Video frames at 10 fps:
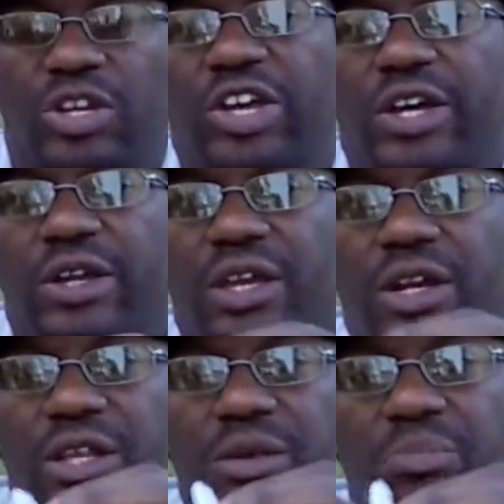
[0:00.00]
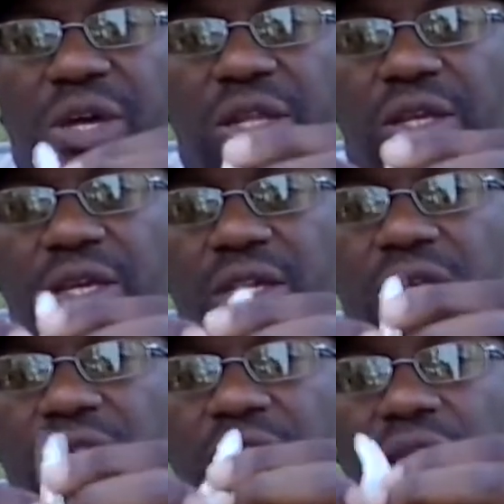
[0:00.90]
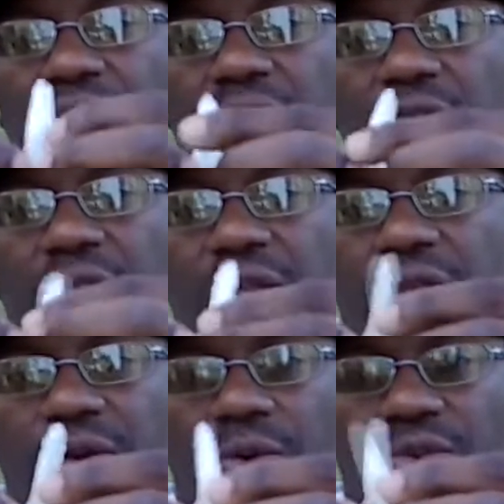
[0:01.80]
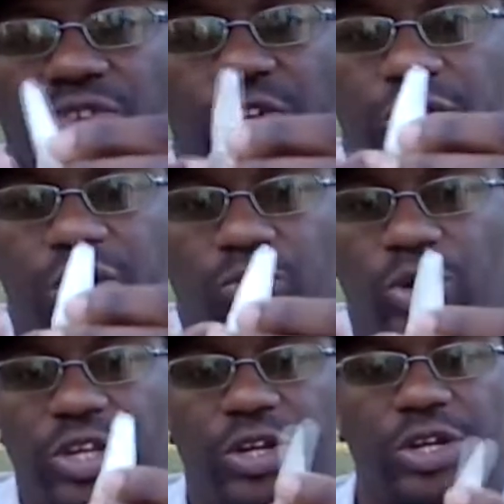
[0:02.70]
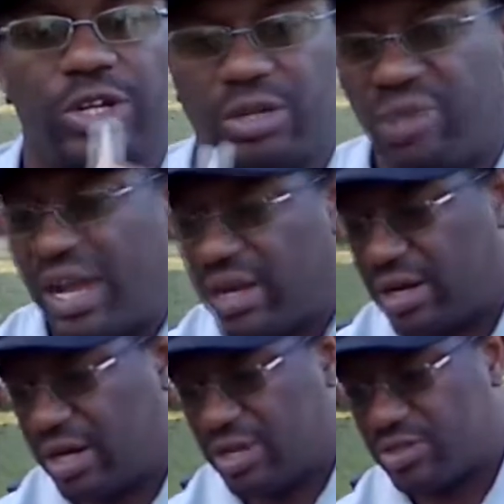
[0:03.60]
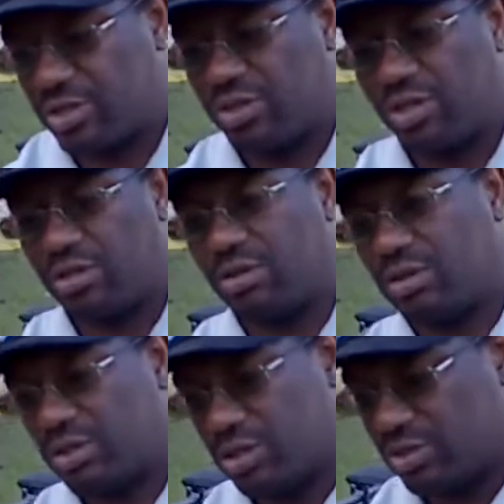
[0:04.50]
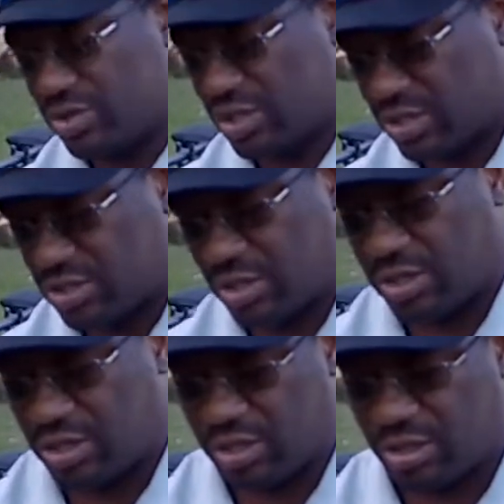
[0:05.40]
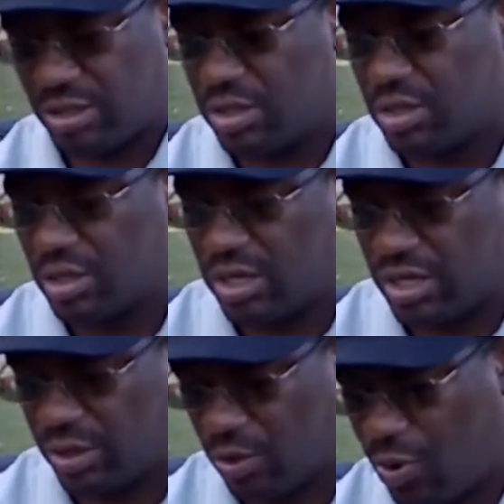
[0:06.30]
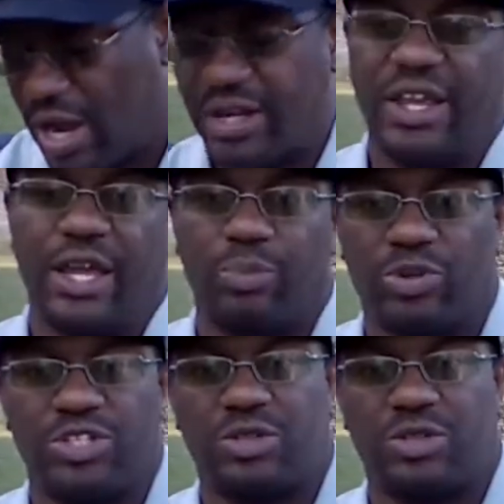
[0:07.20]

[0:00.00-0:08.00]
cut here in the belly, so you can run your hook back in there, so you can use this on a either a wide gap or just a